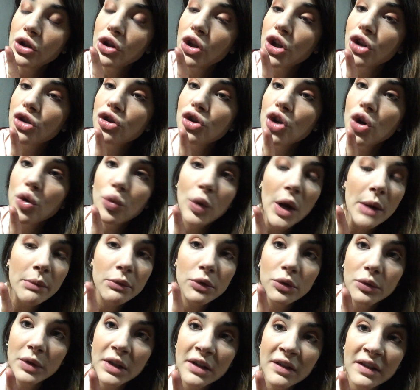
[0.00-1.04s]
There's no
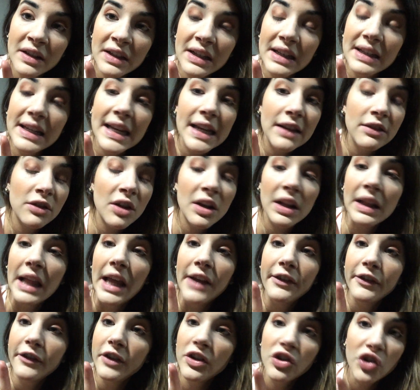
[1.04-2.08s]
rhyme or reason. It takes on a
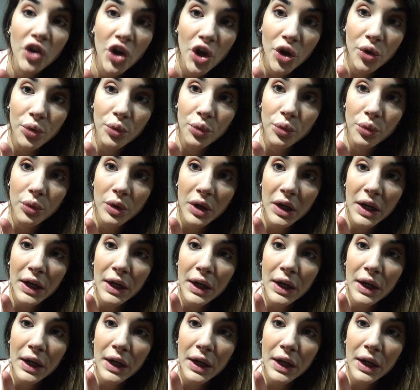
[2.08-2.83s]
life of its own.